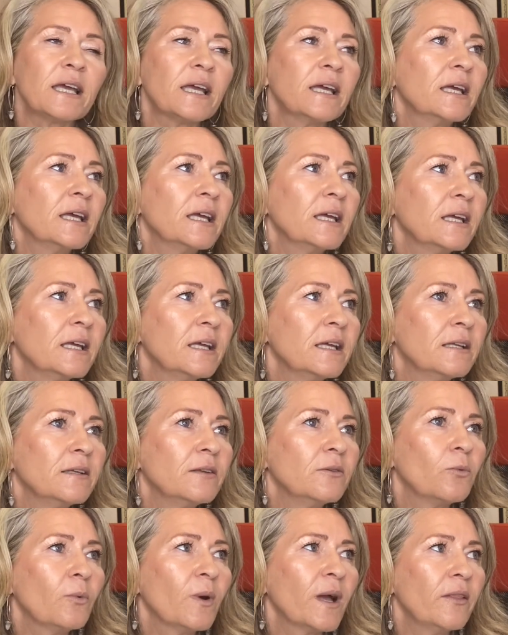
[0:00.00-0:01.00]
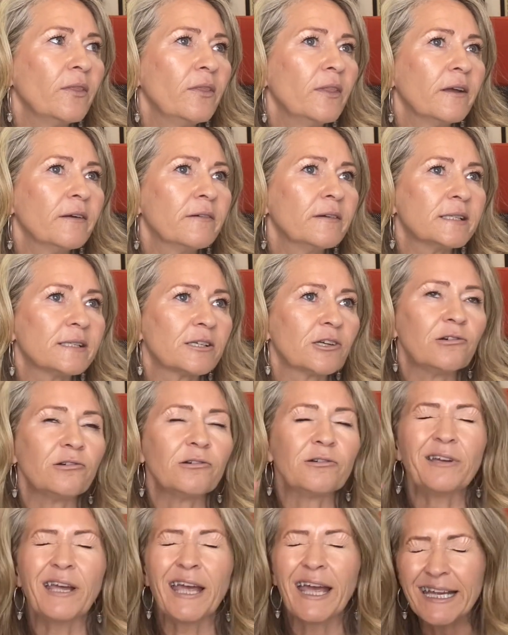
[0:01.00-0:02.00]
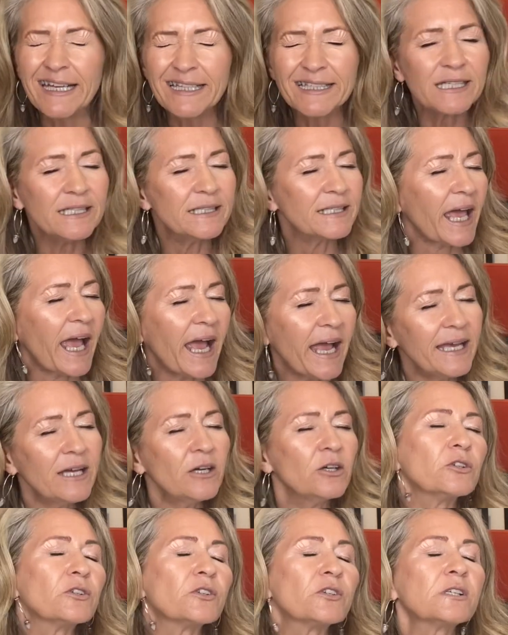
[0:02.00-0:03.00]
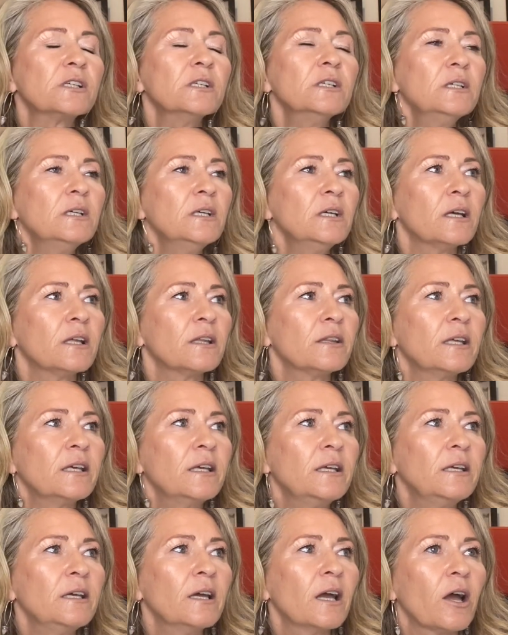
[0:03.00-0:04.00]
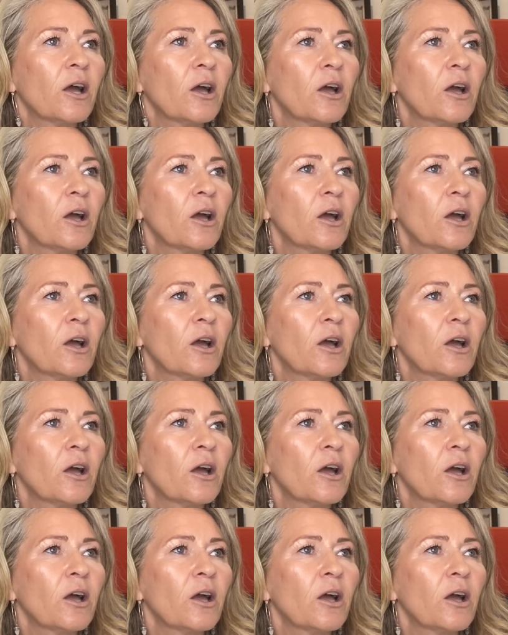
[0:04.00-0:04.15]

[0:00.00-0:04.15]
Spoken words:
in when there is created chaos, the